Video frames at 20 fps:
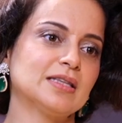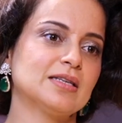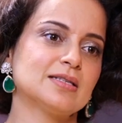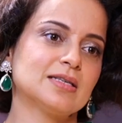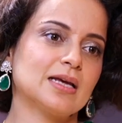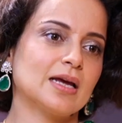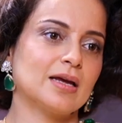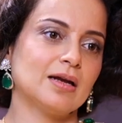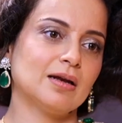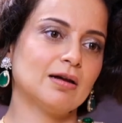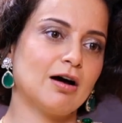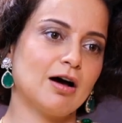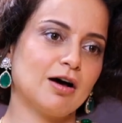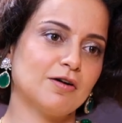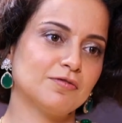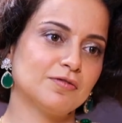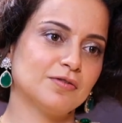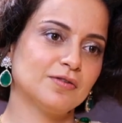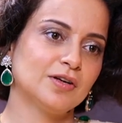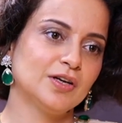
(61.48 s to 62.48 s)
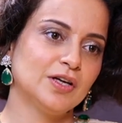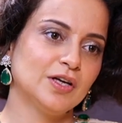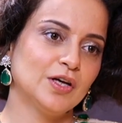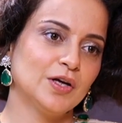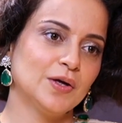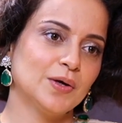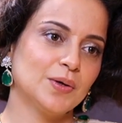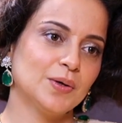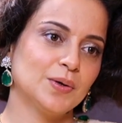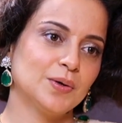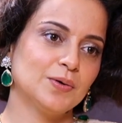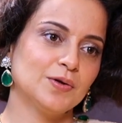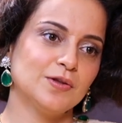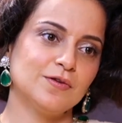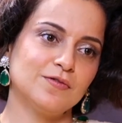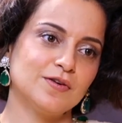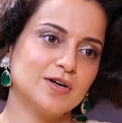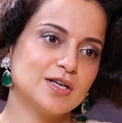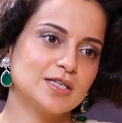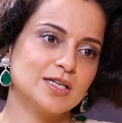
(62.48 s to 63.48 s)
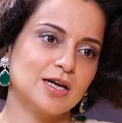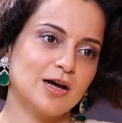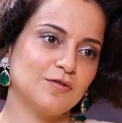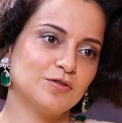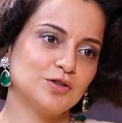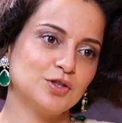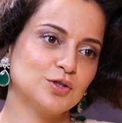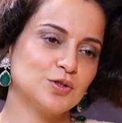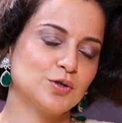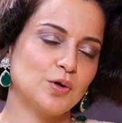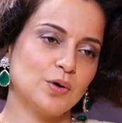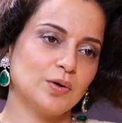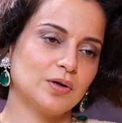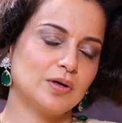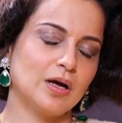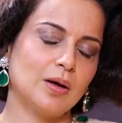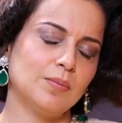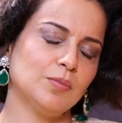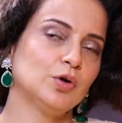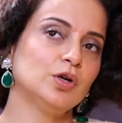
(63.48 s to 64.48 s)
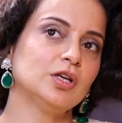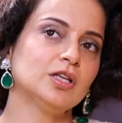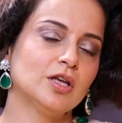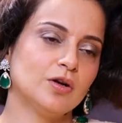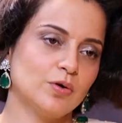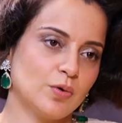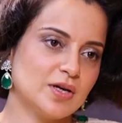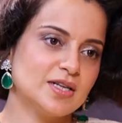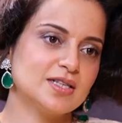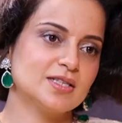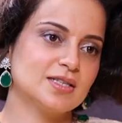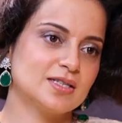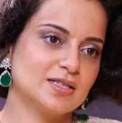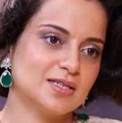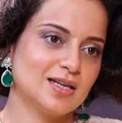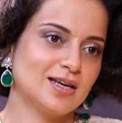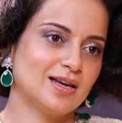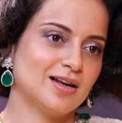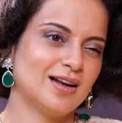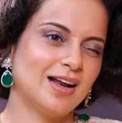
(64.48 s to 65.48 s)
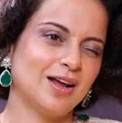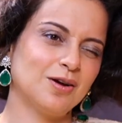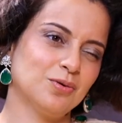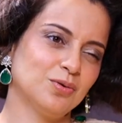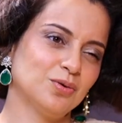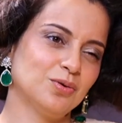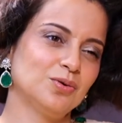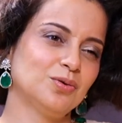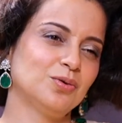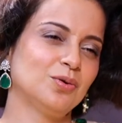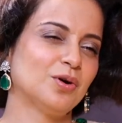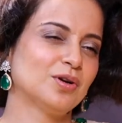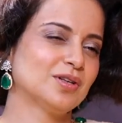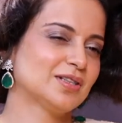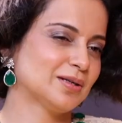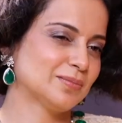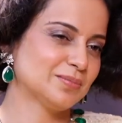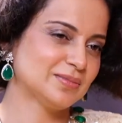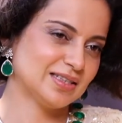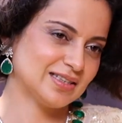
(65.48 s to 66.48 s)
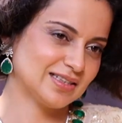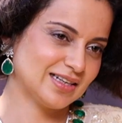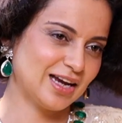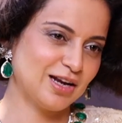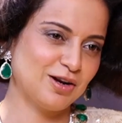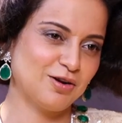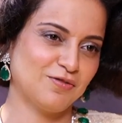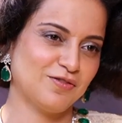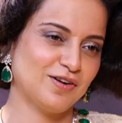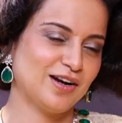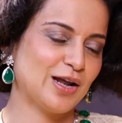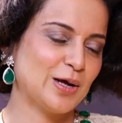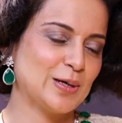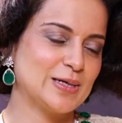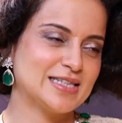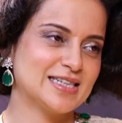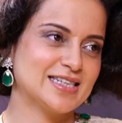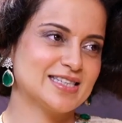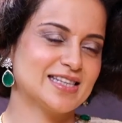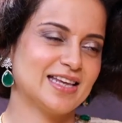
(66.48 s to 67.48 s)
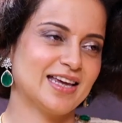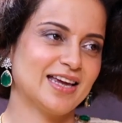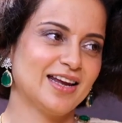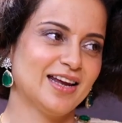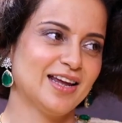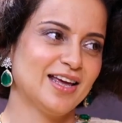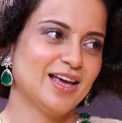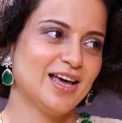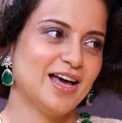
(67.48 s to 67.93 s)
in the second half. You know, the first half she's not, only the noise is there, like ghungru or some kind of a noise is there.